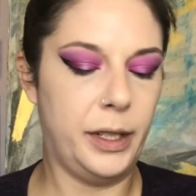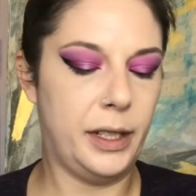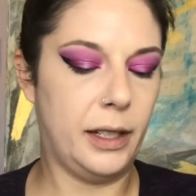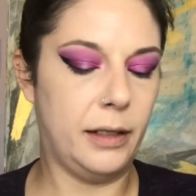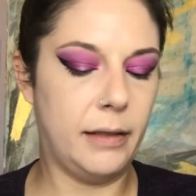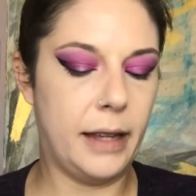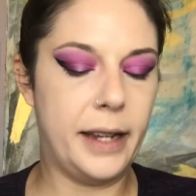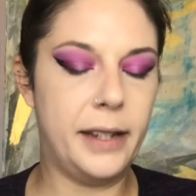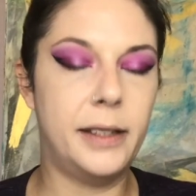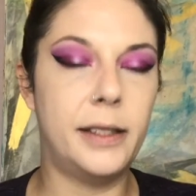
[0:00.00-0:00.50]

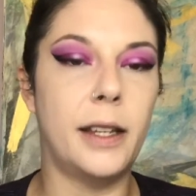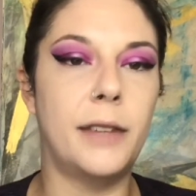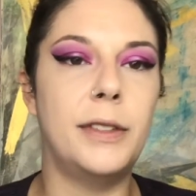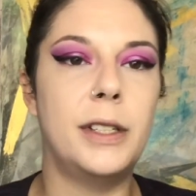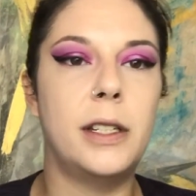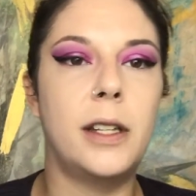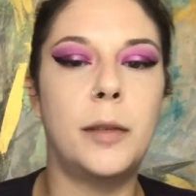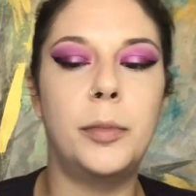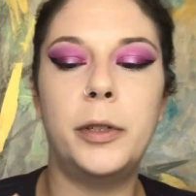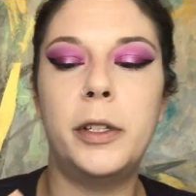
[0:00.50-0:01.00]
light
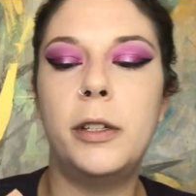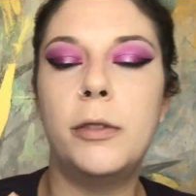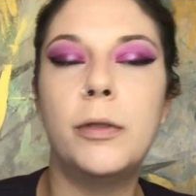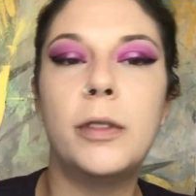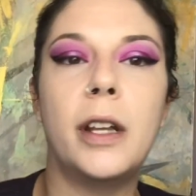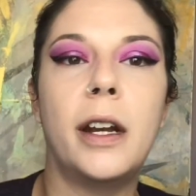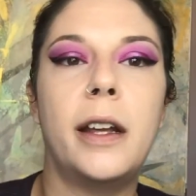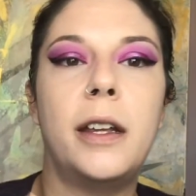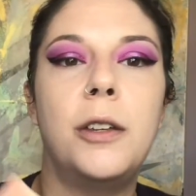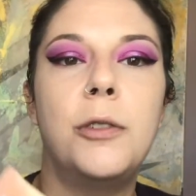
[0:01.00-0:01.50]
7W
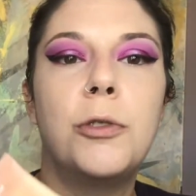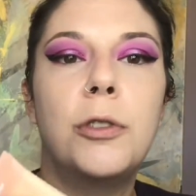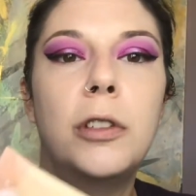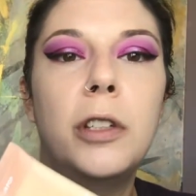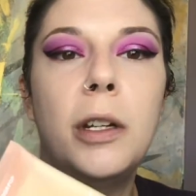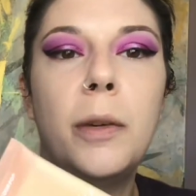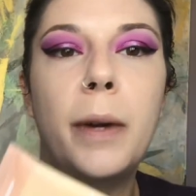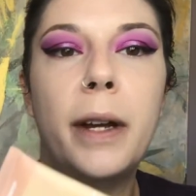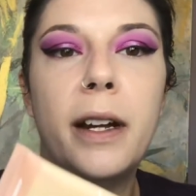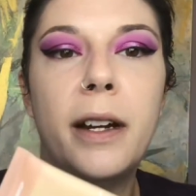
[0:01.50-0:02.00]
that I usually
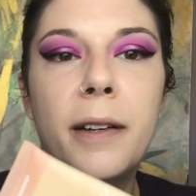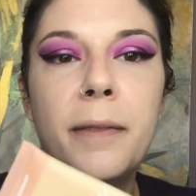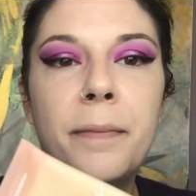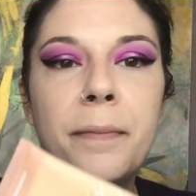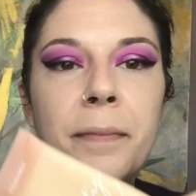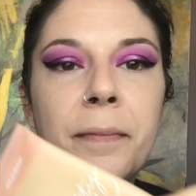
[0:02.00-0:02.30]
wear,